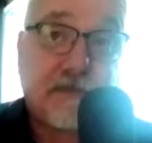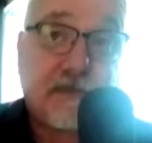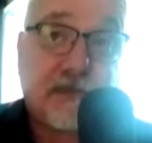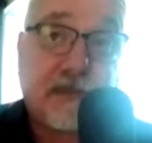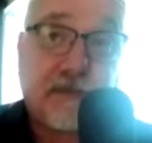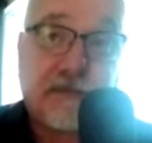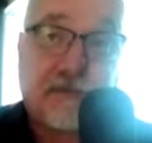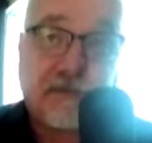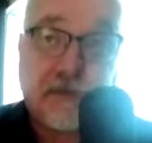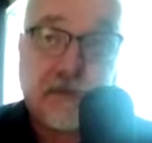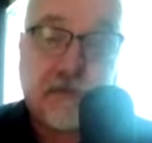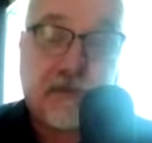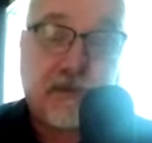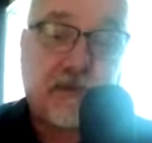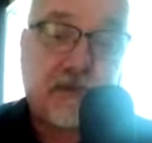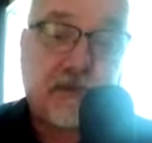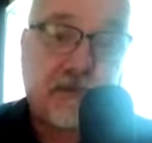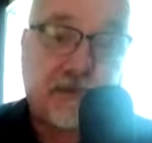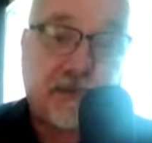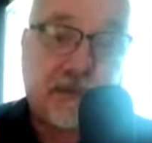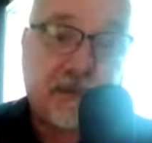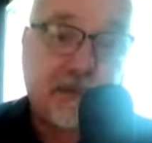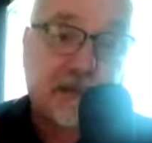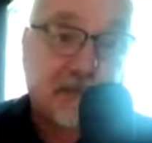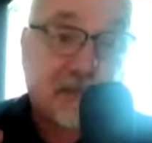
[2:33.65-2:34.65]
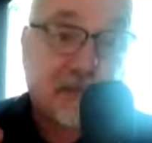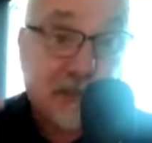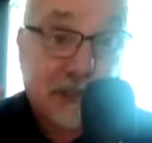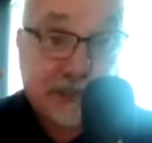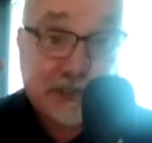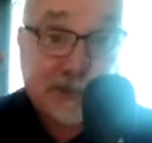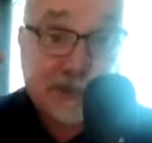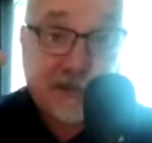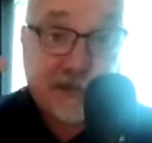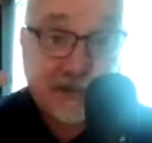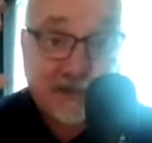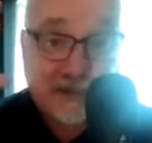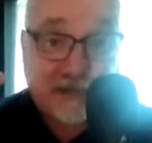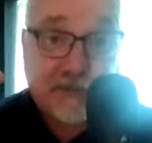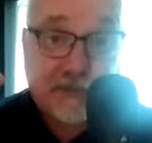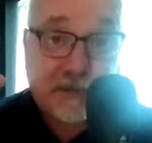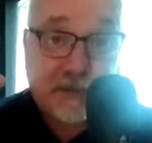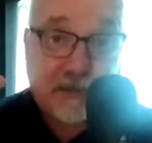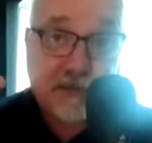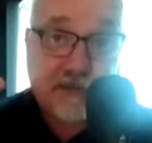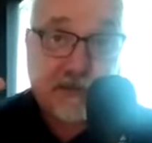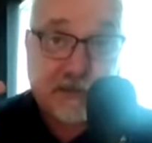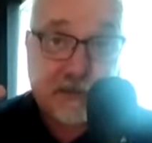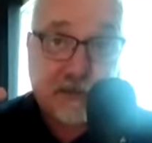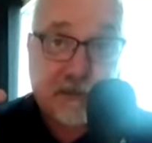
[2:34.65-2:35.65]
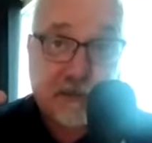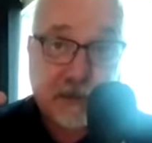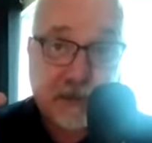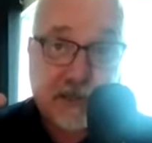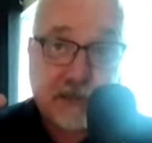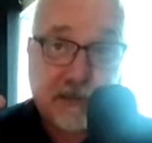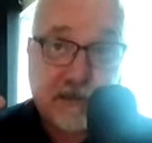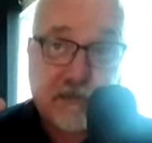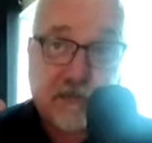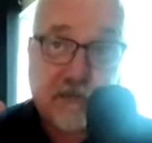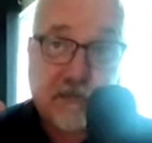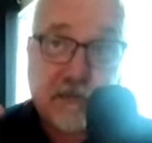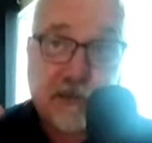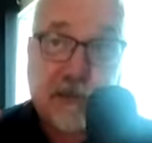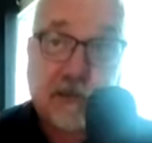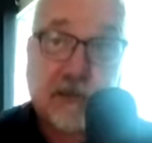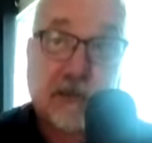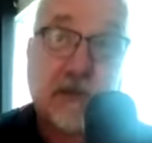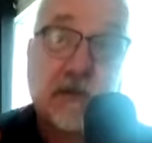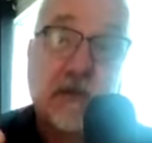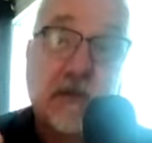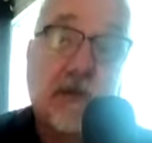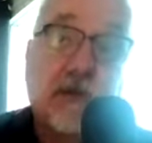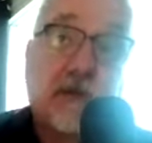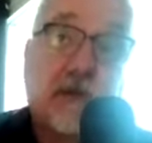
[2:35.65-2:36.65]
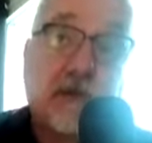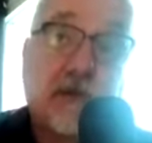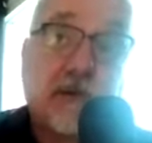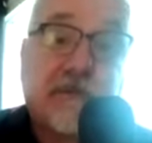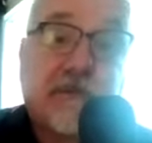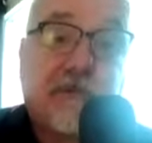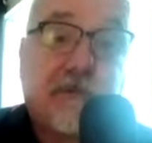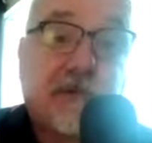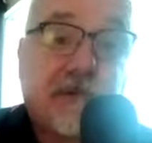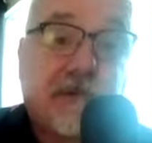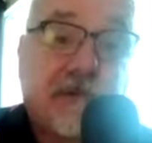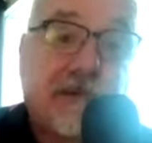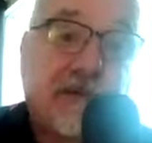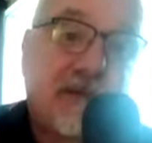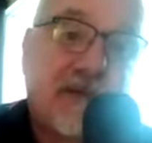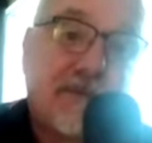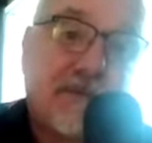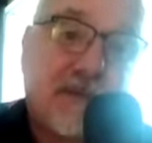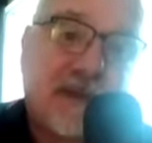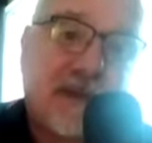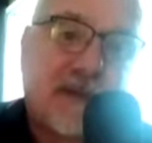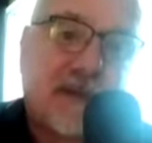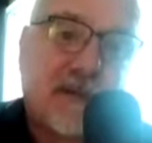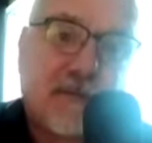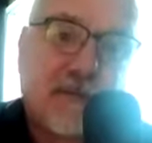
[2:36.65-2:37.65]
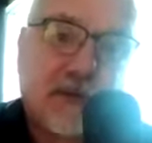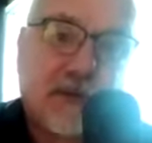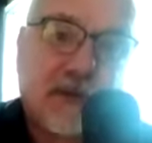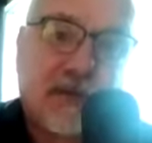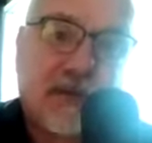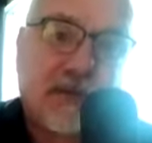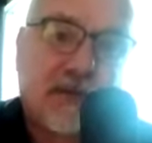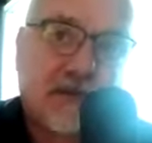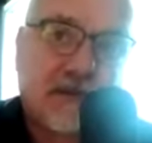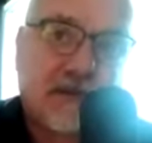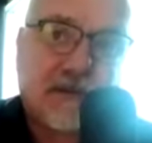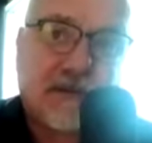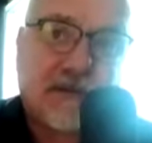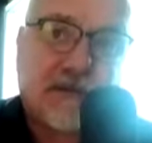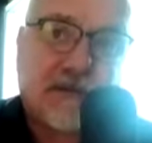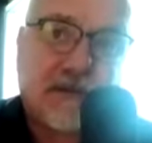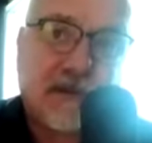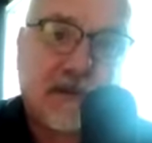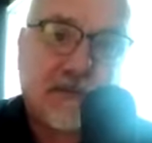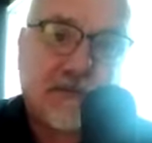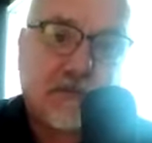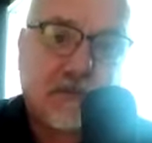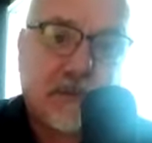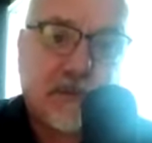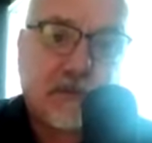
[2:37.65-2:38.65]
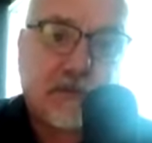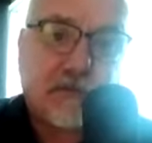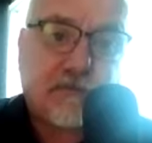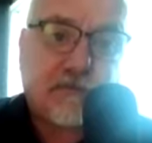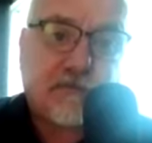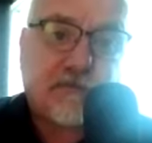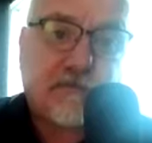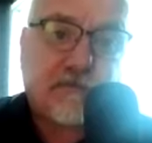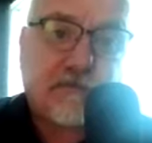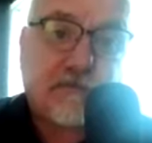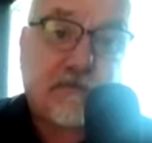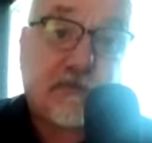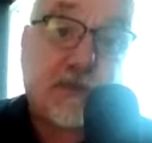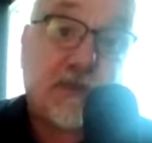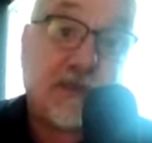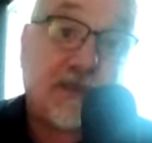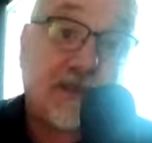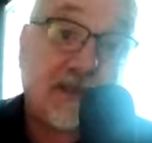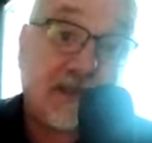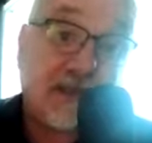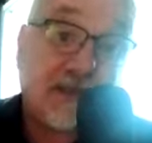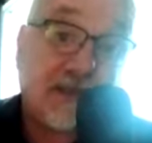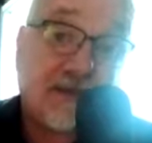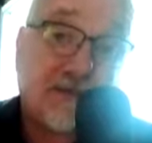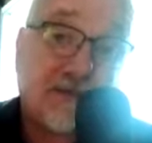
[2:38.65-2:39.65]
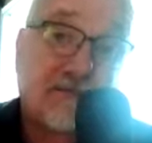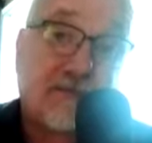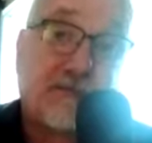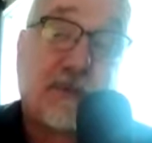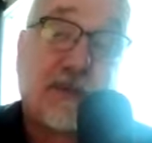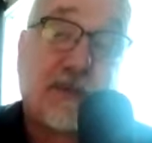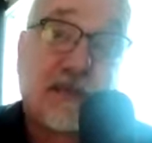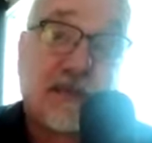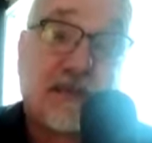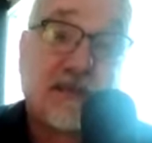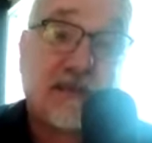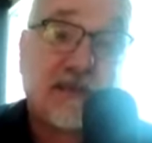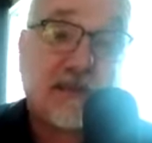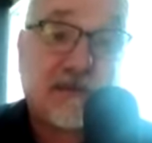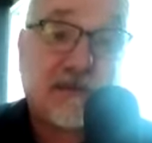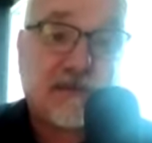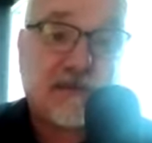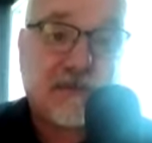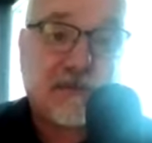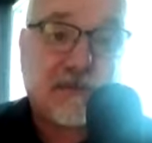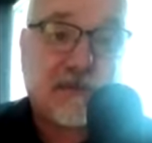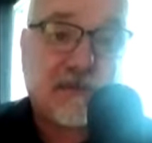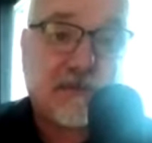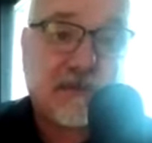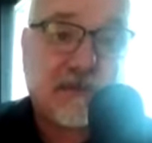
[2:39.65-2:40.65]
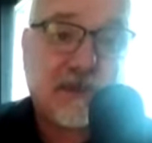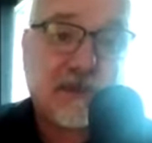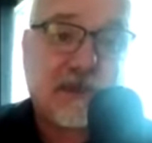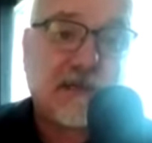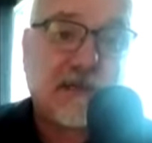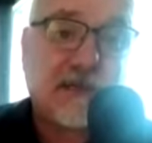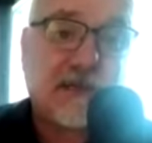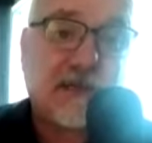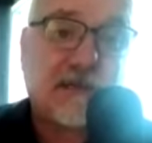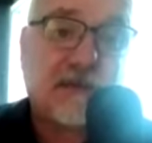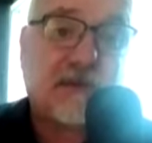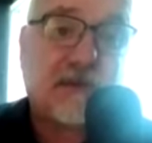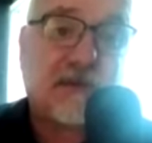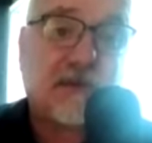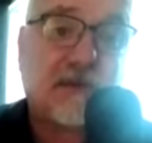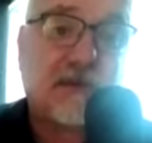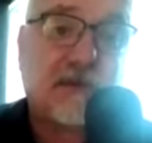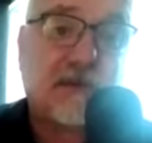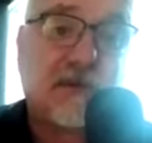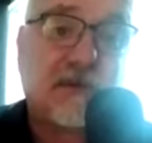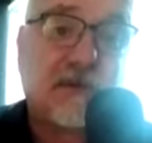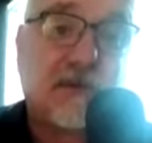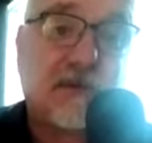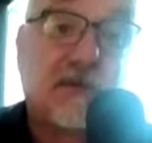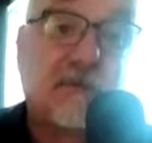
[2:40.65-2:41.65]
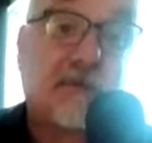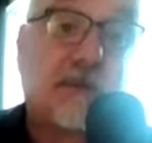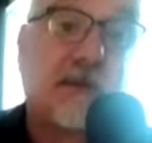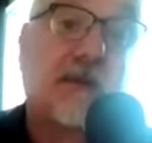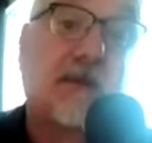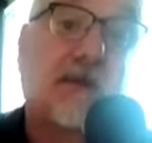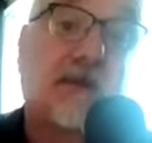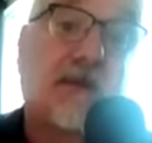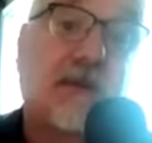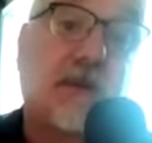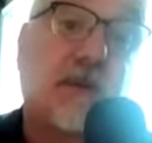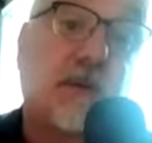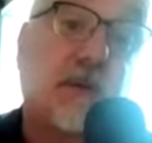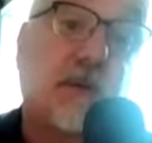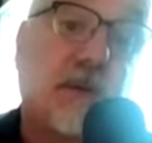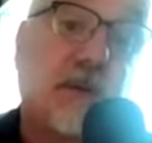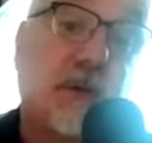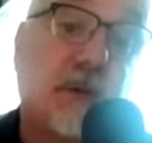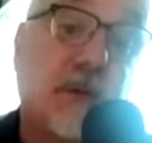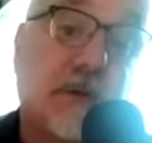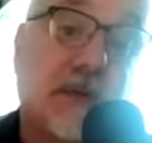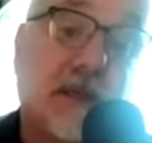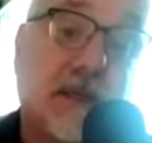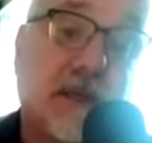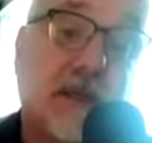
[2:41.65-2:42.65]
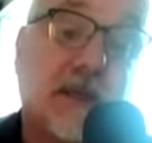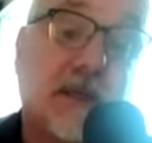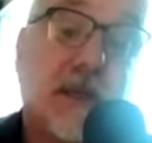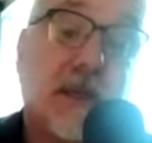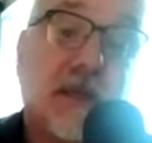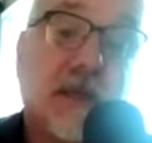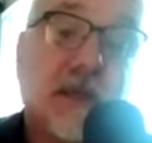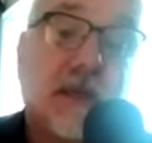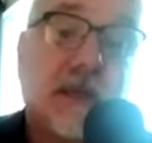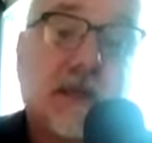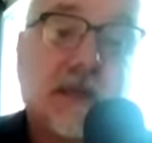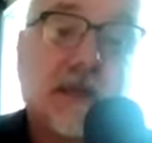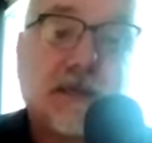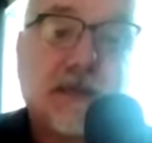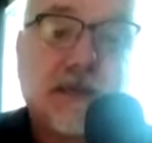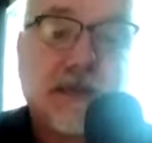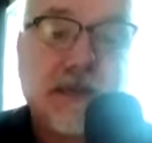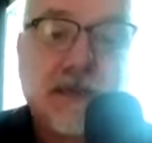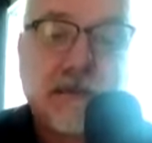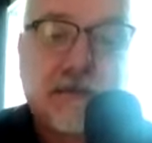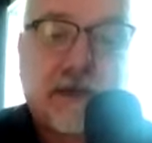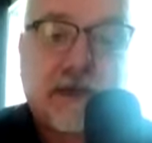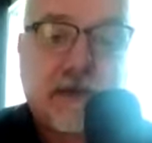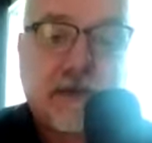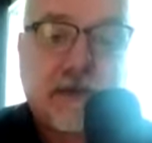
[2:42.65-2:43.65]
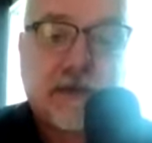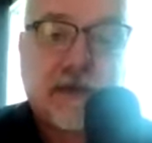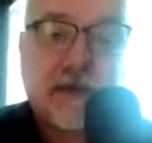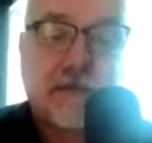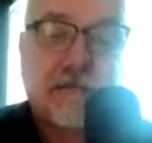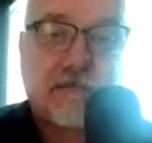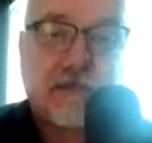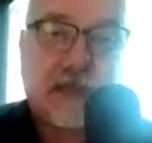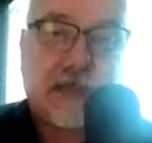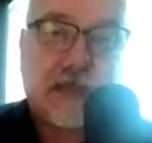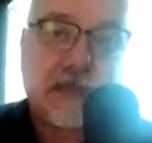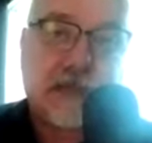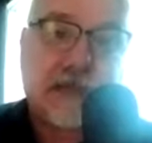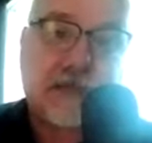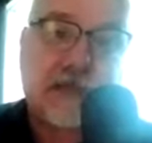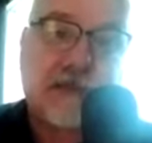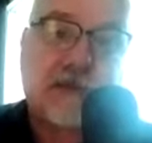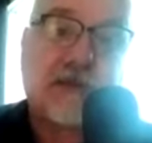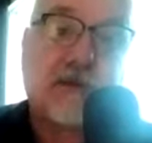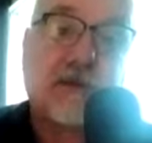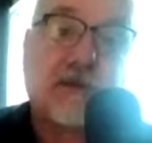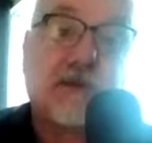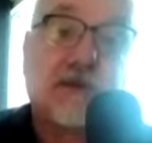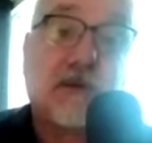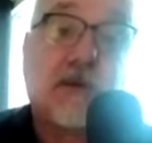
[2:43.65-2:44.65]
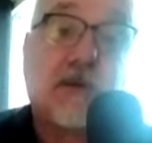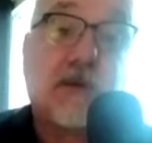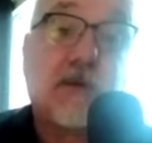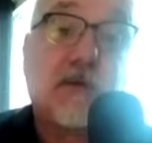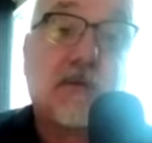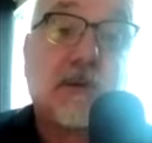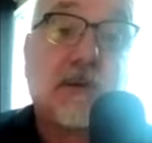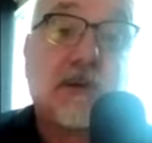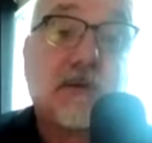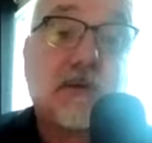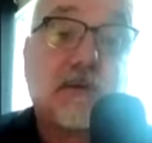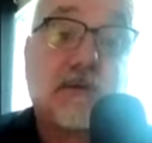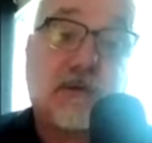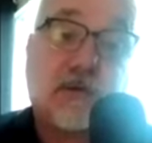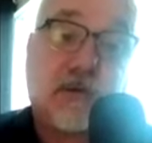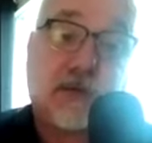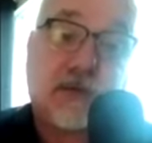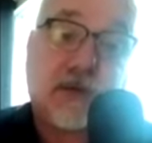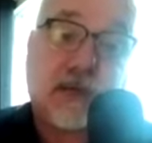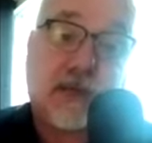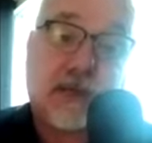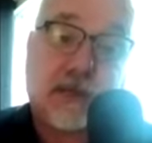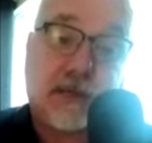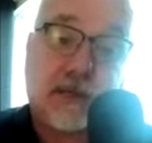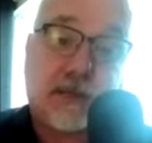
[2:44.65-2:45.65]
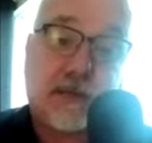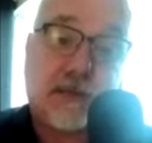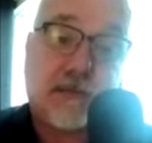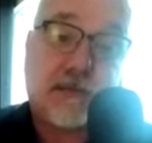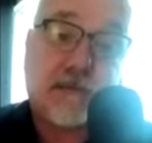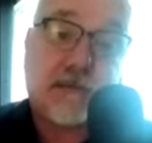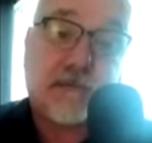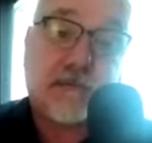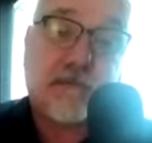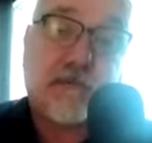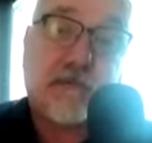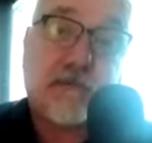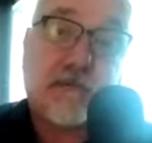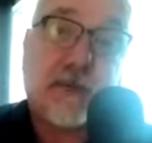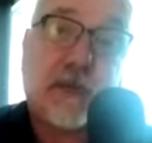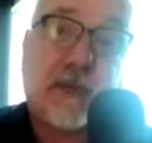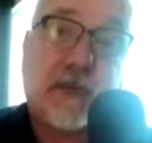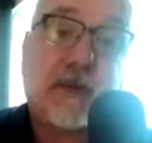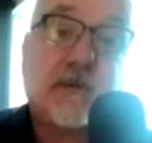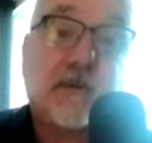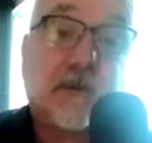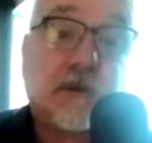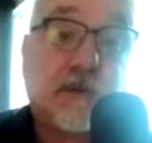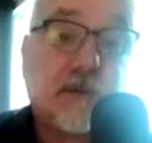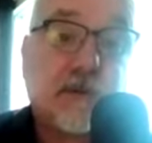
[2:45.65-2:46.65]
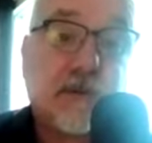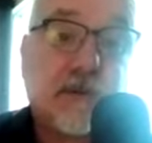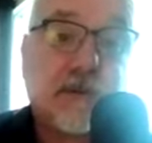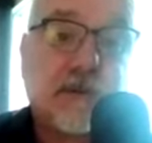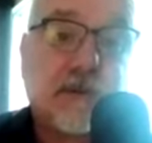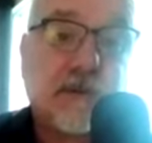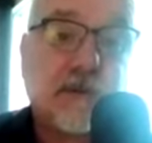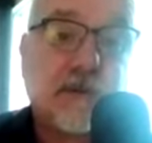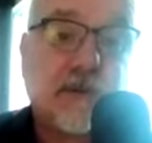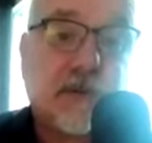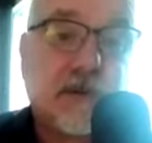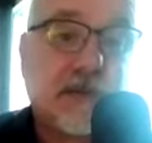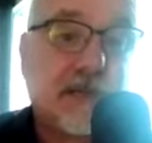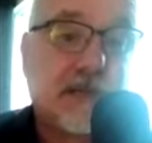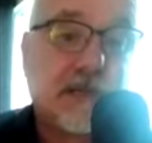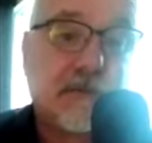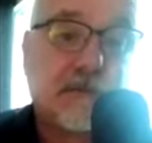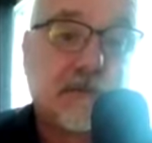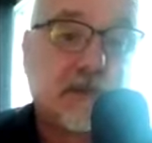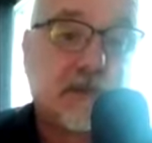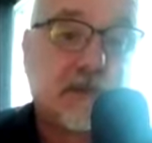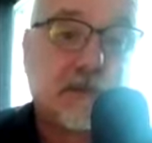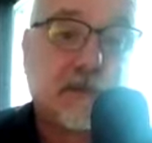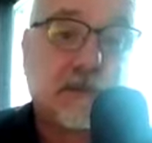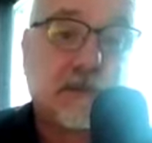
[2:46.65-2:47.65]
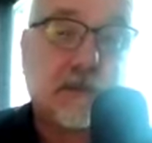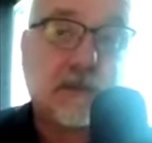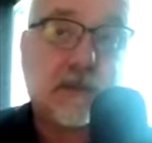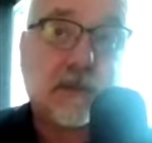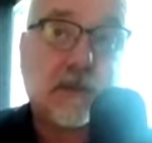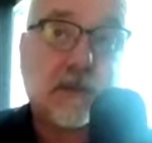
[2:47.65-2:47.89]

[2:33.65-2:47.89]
If we're busy with our work, only this part of our brain is working. Or if we're sleeping, our brain is in sleep mode. Well, it is, but it's still thinking, it's still developing, it's still learning. The thing about our mind is it's always training. It's always in training mode.